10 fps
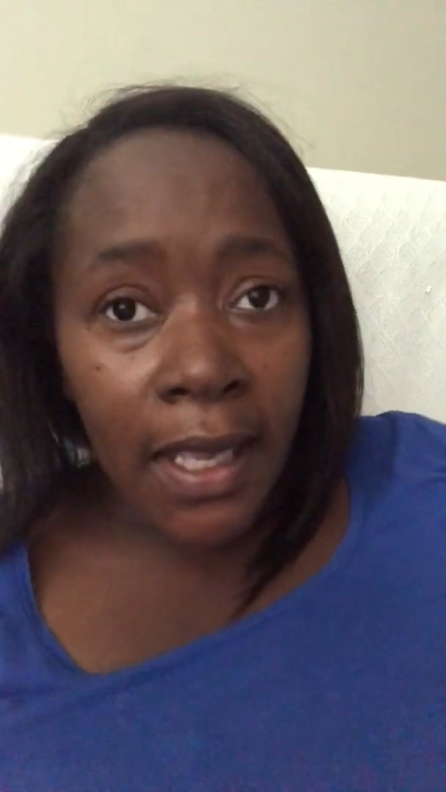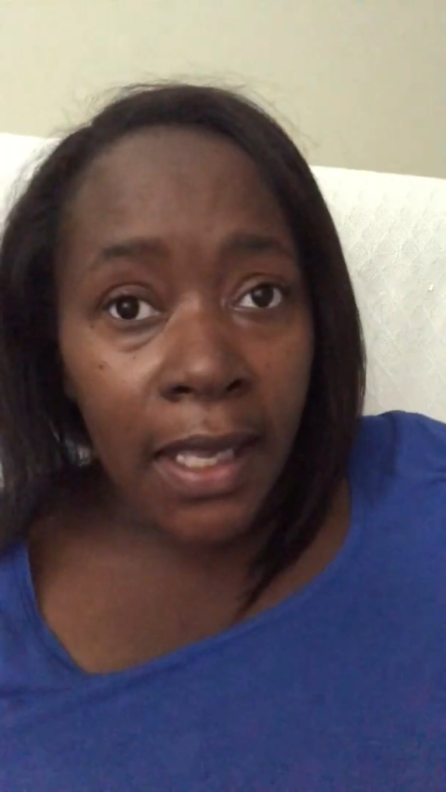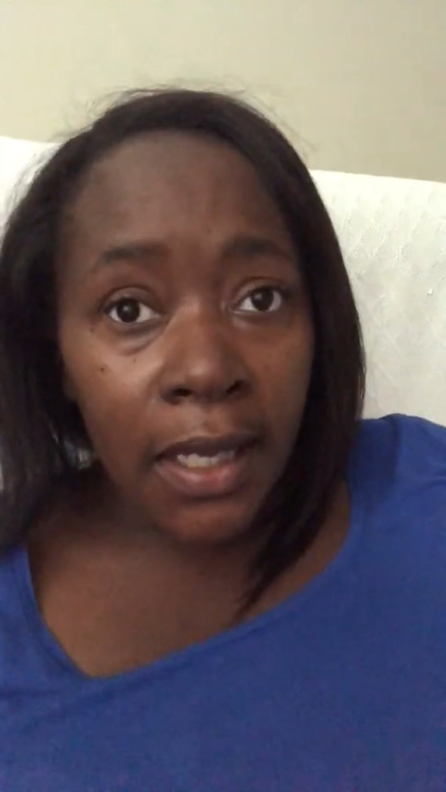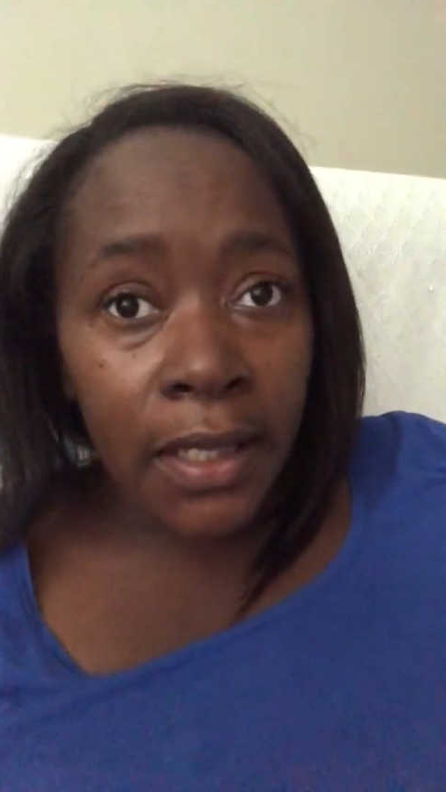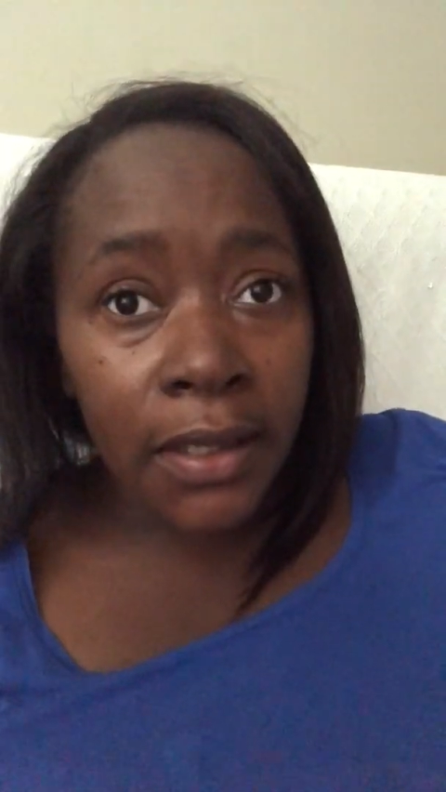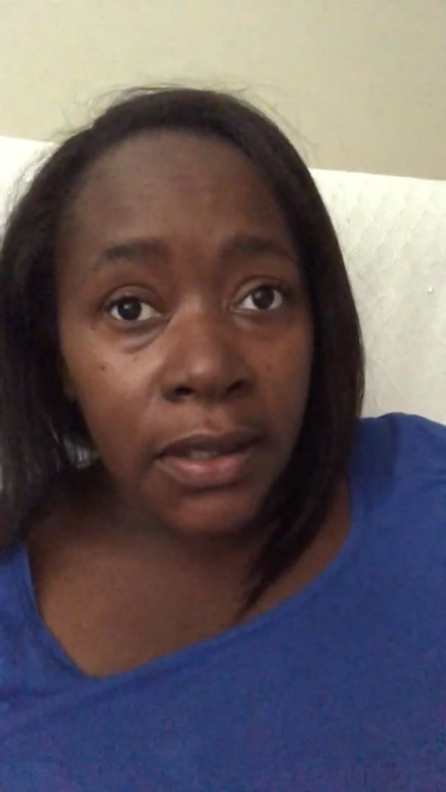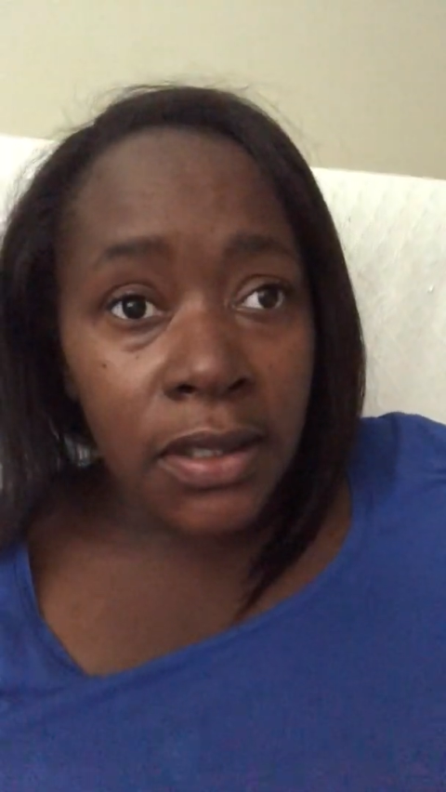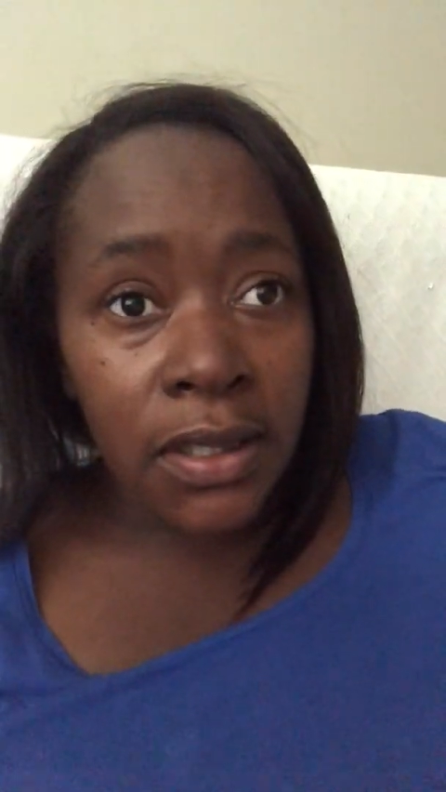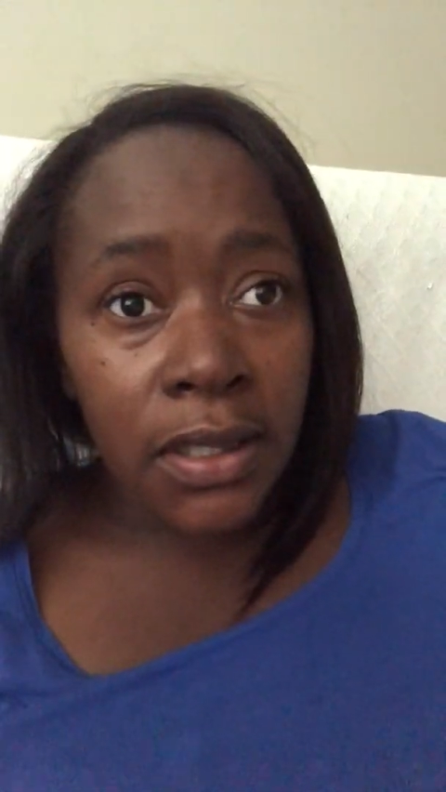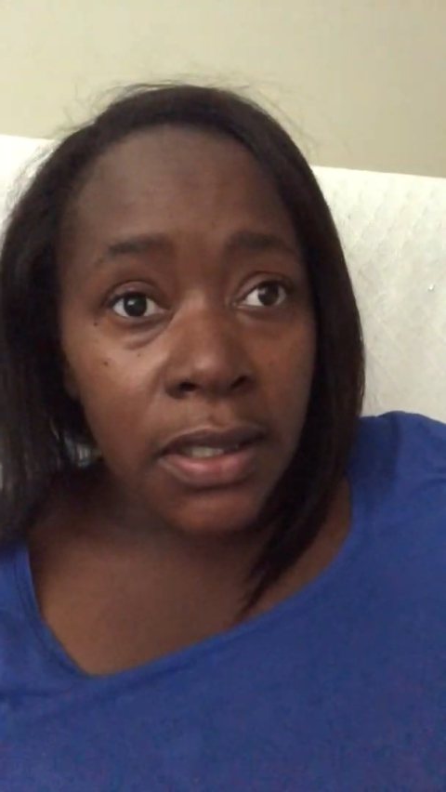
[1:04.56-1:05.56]
and
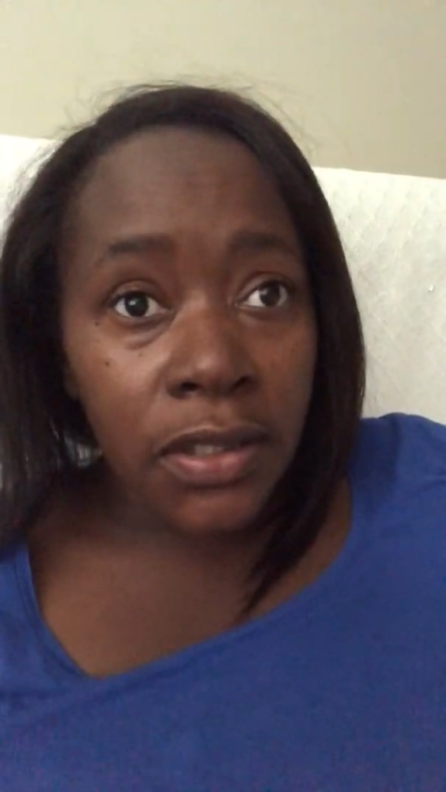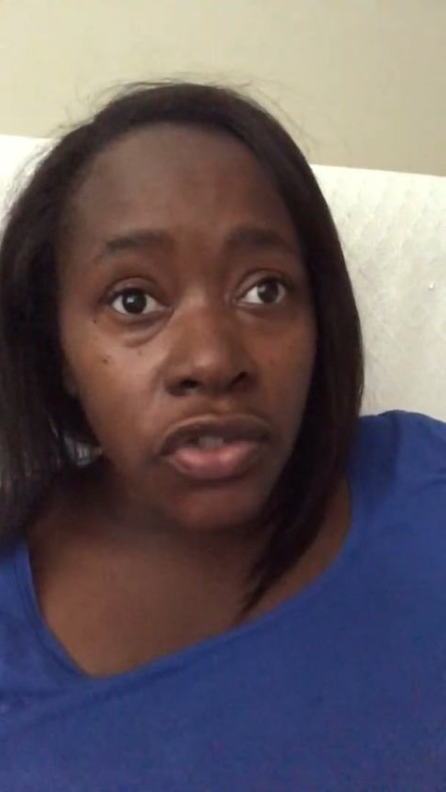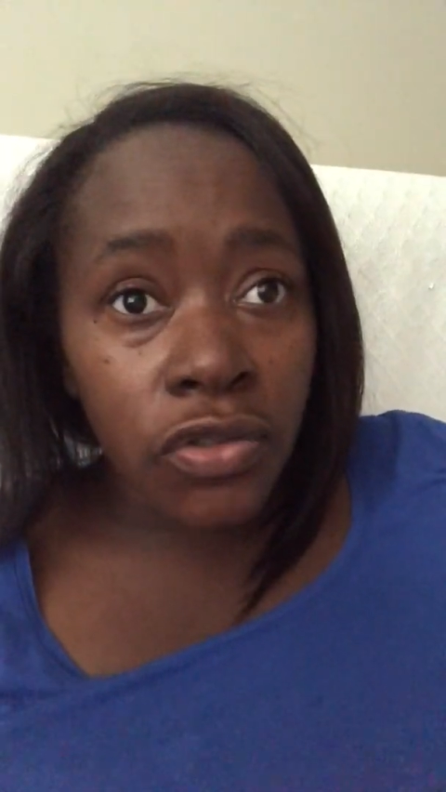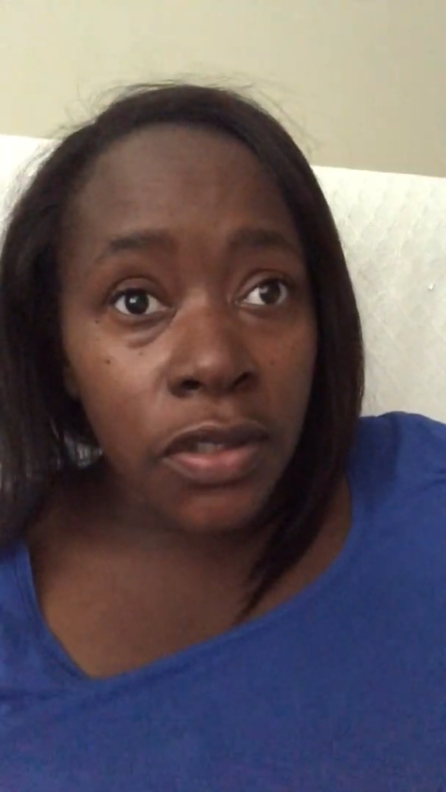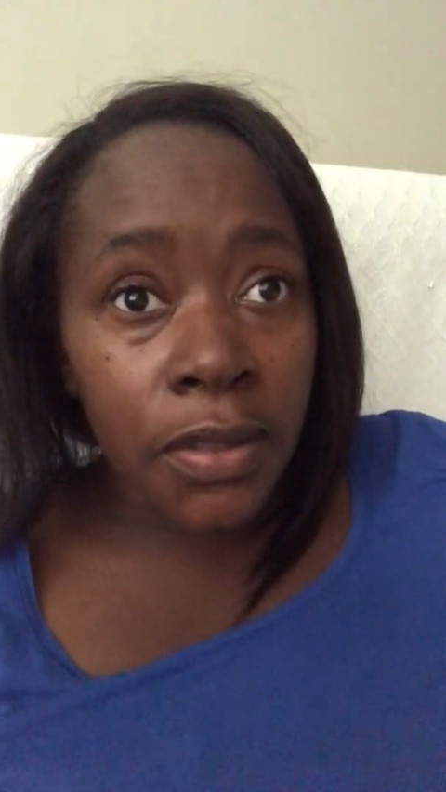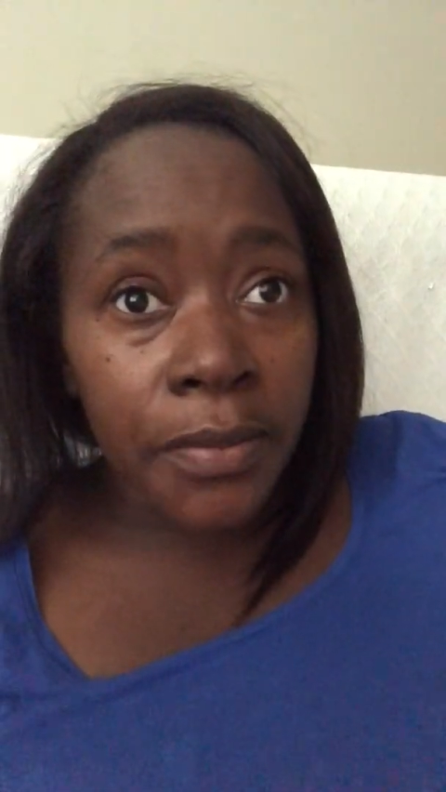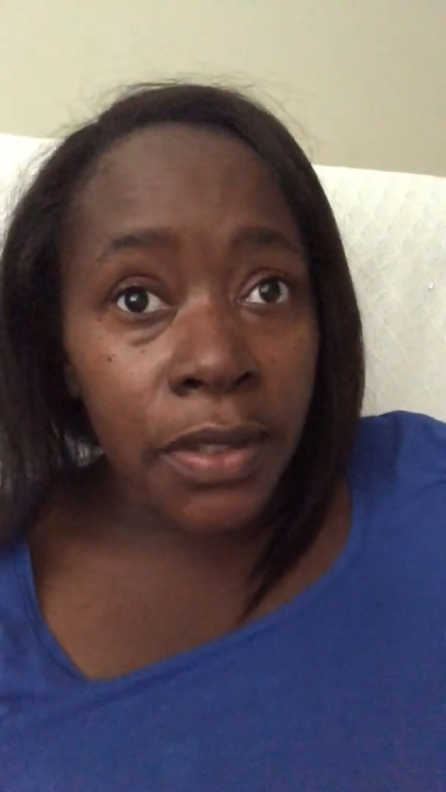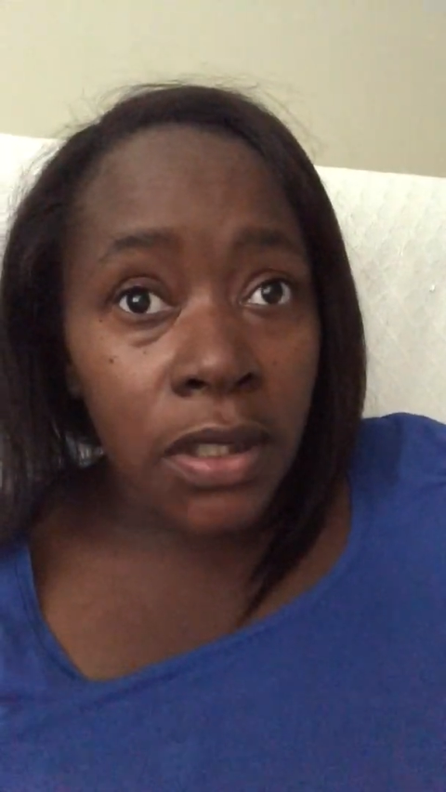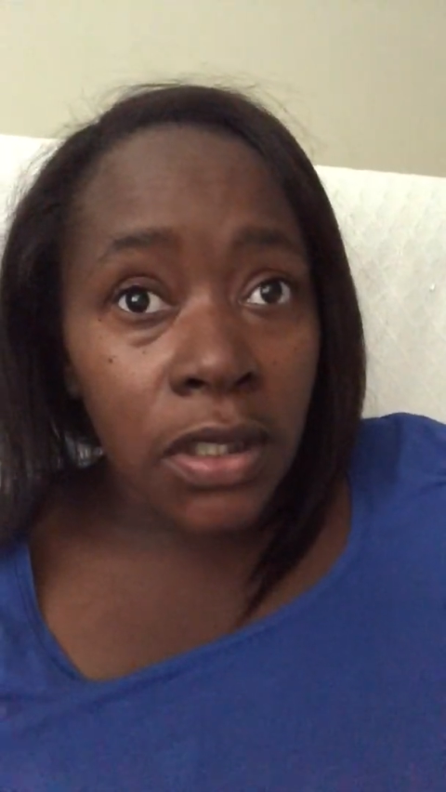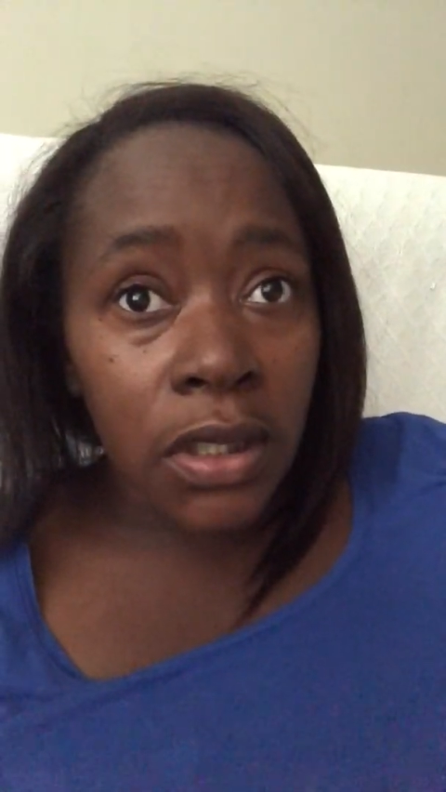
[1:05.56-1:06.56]
in the dream
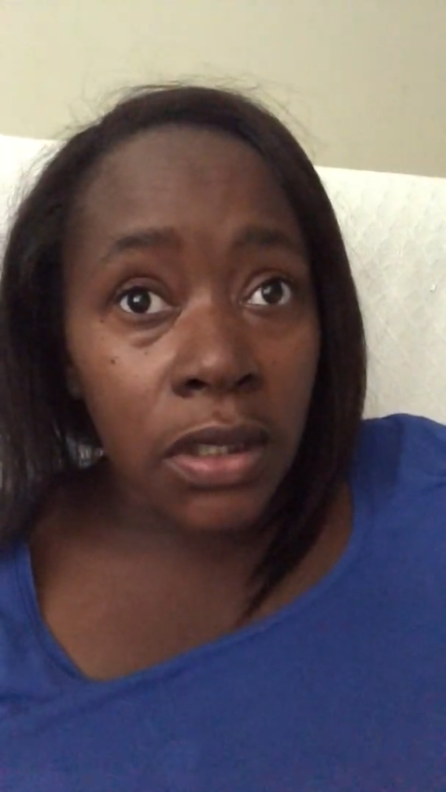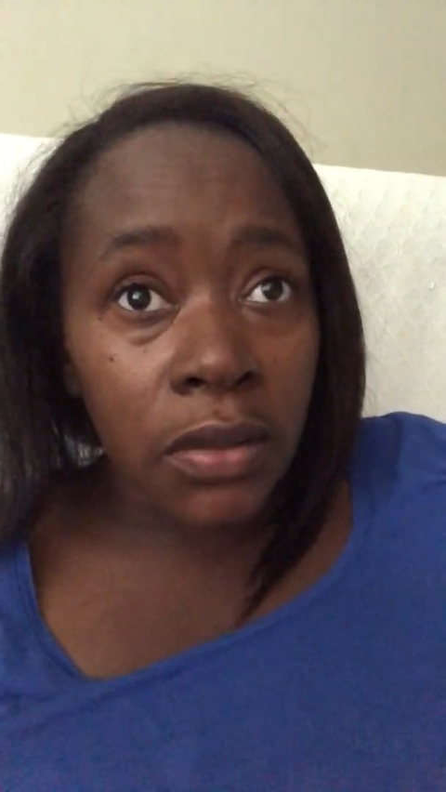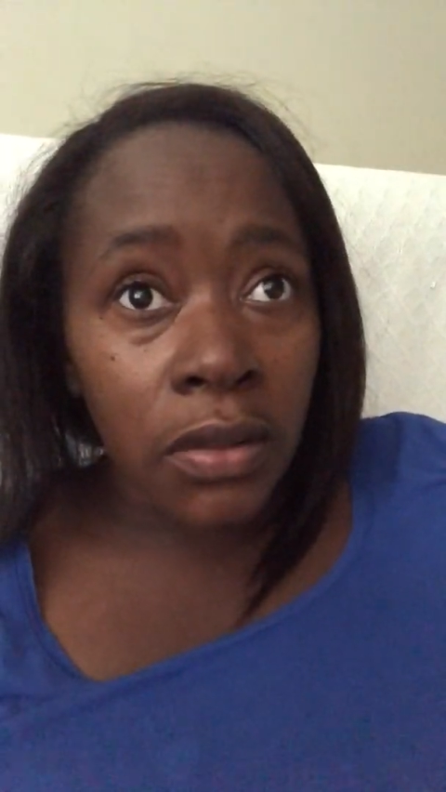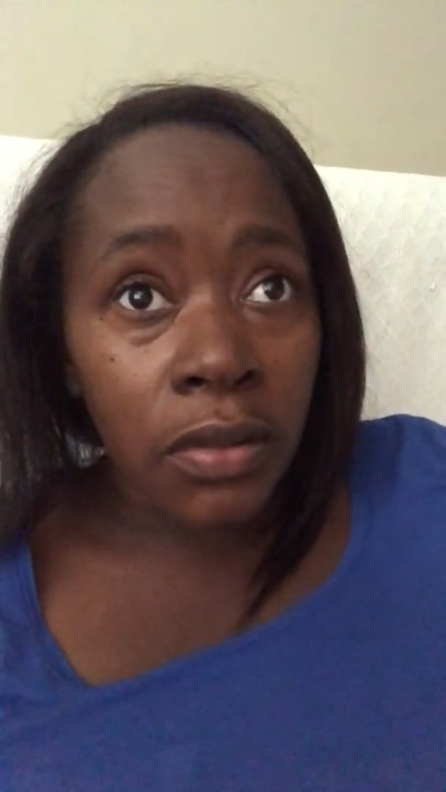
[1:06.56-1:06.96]
it